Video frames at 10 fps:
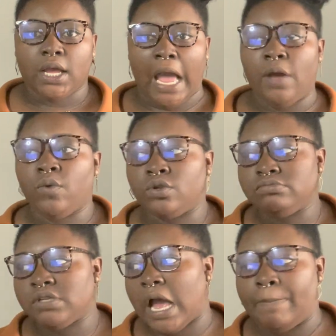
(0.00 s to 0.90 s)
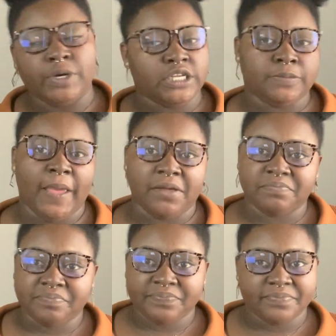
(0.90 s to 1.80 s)
I will not participate.
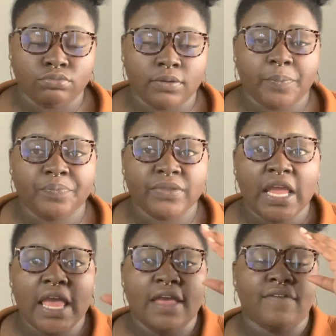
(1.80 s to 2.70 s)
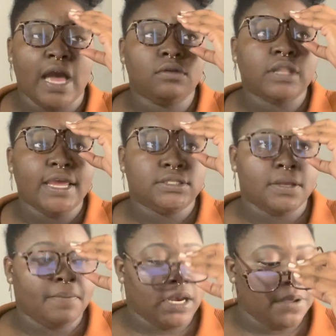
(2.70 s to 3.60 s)
If I don't like
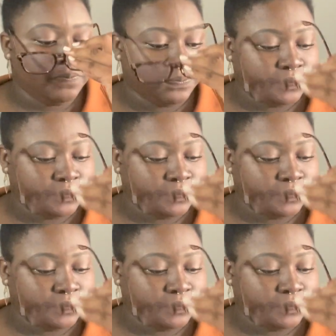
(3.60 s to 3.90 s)
somebody